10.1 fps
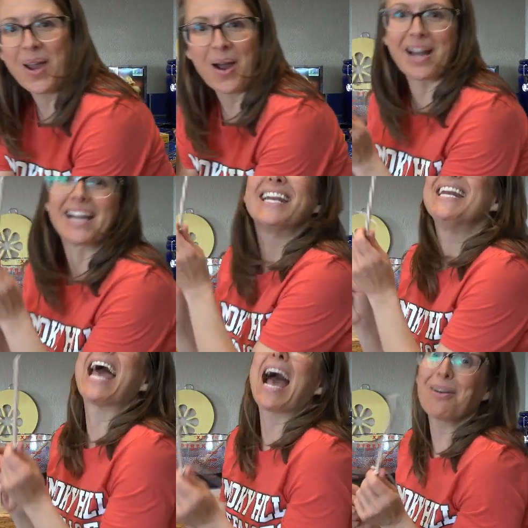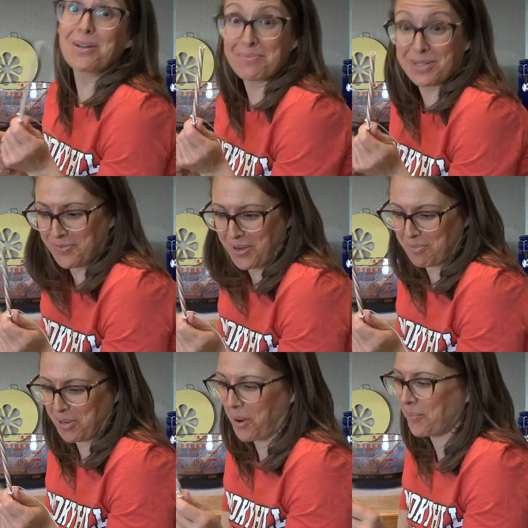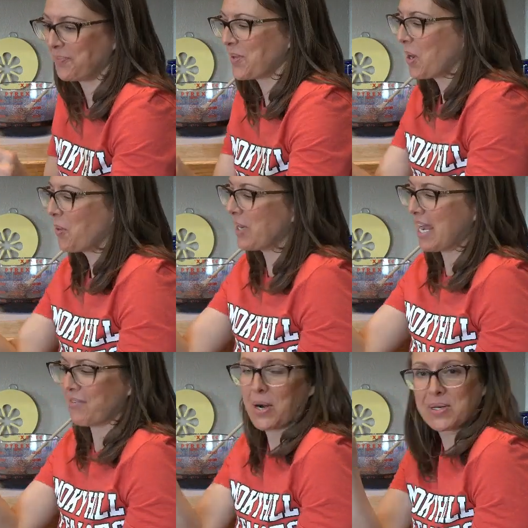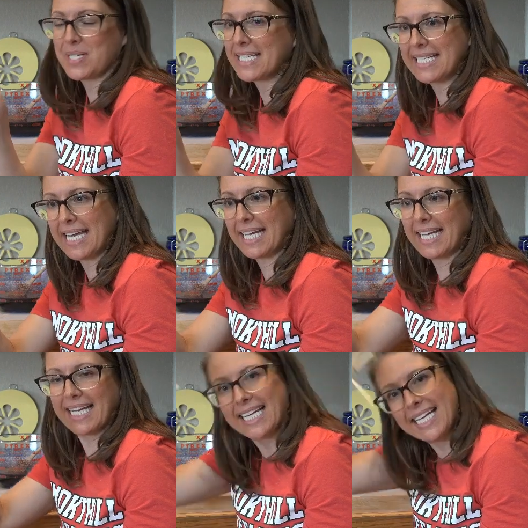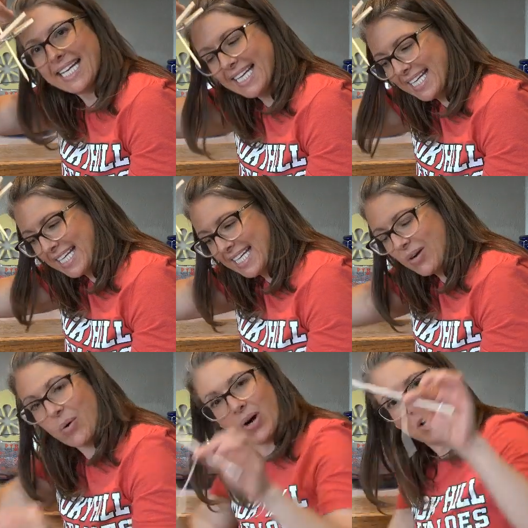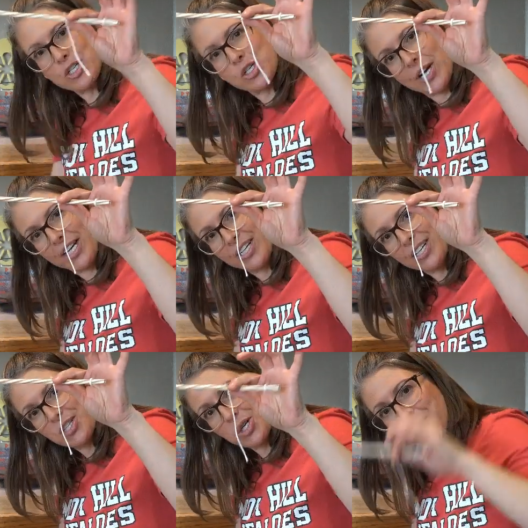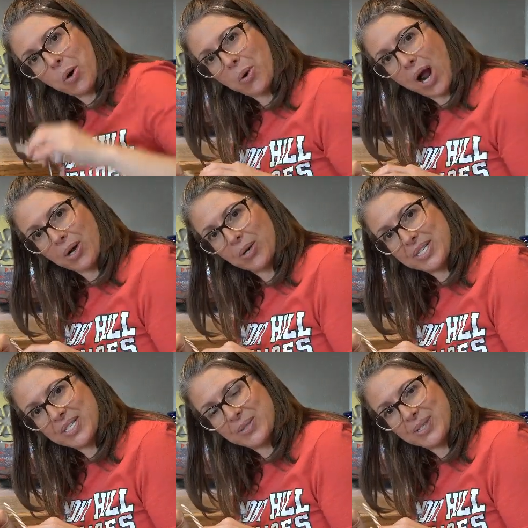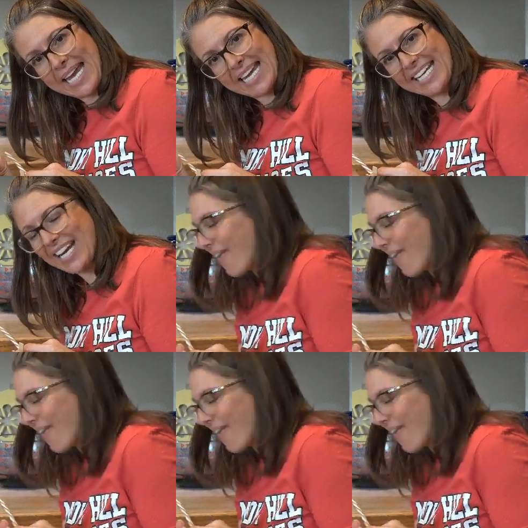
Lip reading: All right, now comes the fun part. We have our stick or our string to grow rock crystal candy